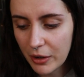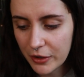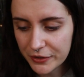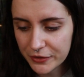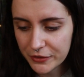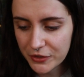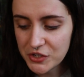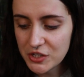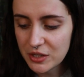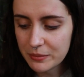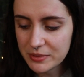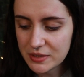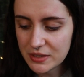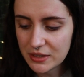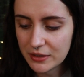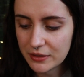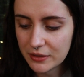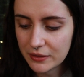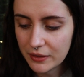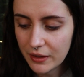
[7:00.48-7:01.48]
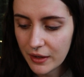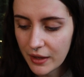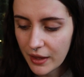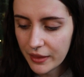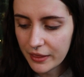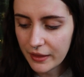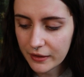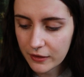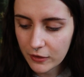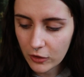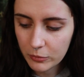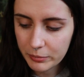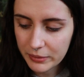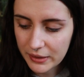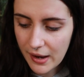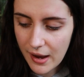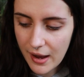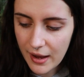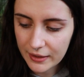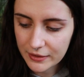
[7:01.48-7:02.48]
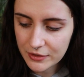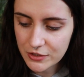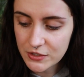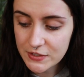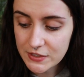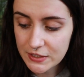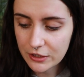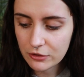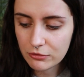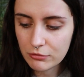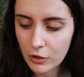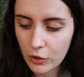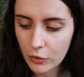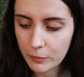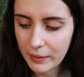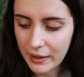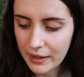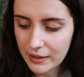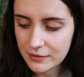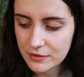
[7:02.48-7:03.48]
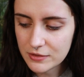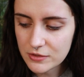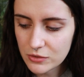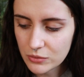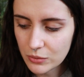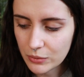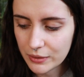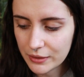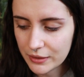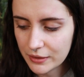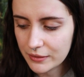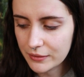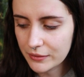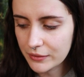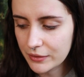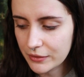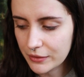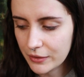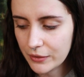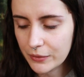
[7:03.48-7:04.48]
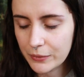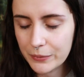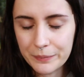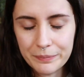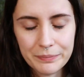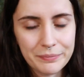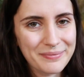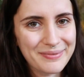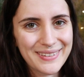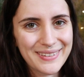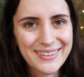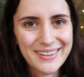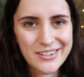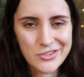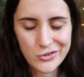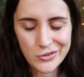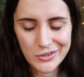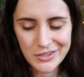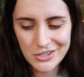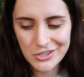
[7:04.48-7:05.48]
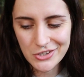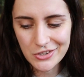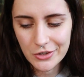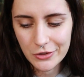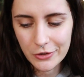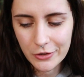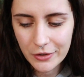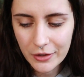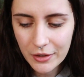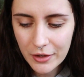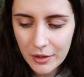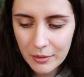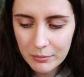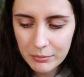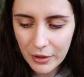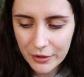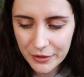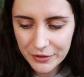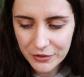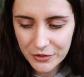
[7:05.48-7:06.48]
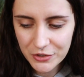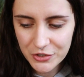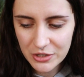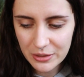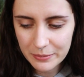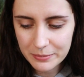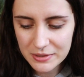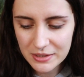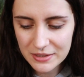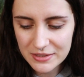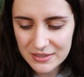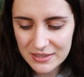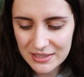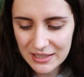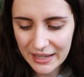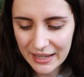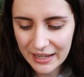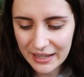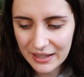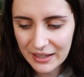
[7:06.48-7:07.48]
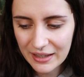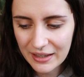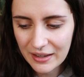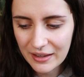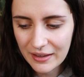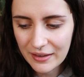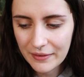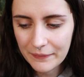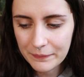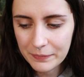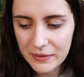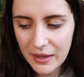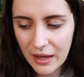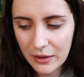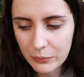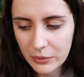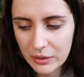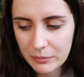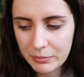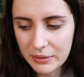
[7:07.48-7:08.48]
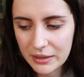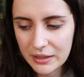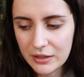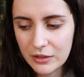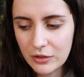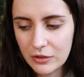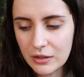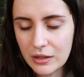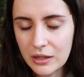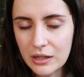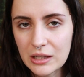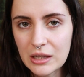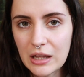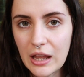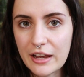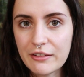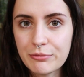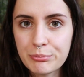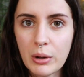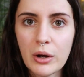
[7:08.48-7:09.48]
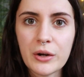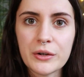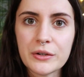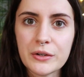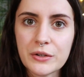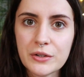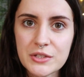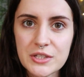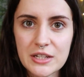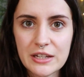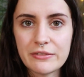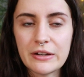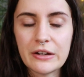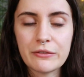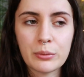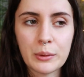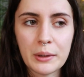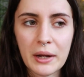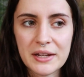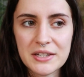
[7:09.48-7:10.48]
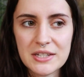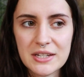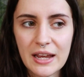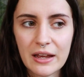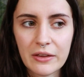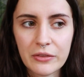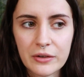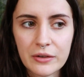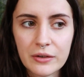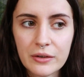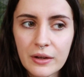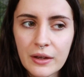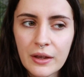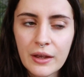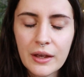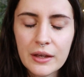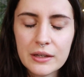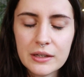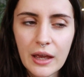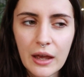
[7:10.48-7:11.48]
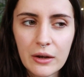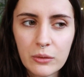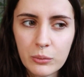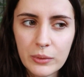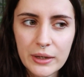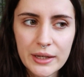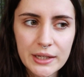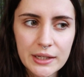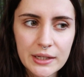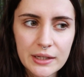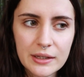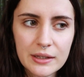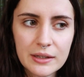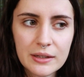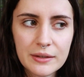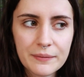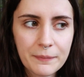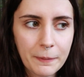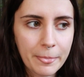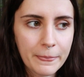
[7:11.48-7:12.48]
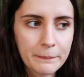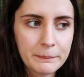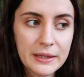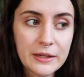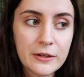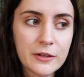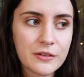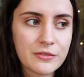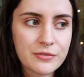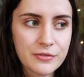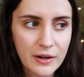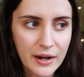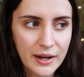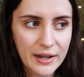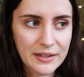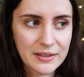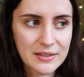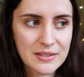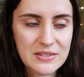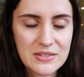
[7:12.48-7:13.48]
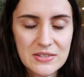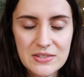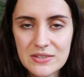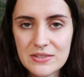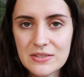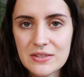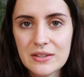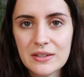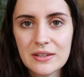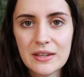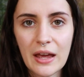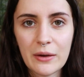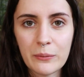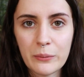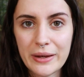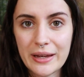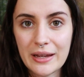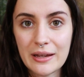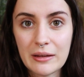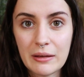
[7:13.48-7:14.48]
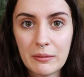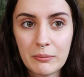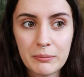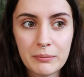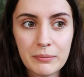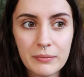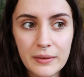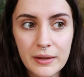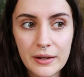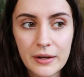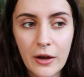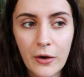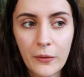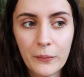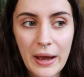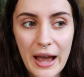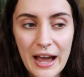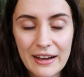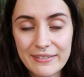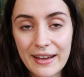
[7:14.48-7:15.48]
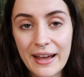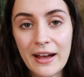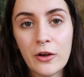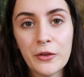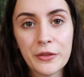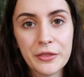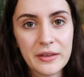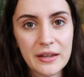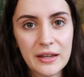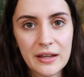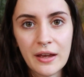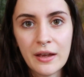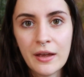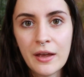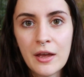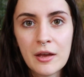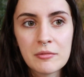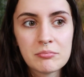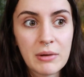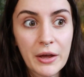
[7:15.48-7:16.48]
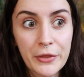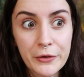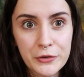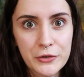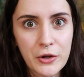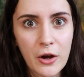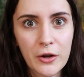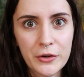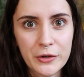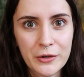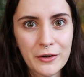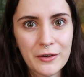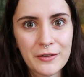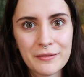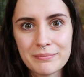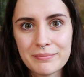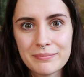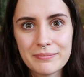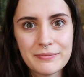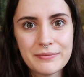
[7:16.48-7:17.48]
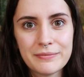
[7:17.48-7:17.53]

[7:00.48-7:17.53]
partnerships here that go beyond just like romance or, you know, the traditional partnerships. It's like, can we be good life partners, even if we're not together? Can we be good friends? Can we, you know, have a healthy mother daughter,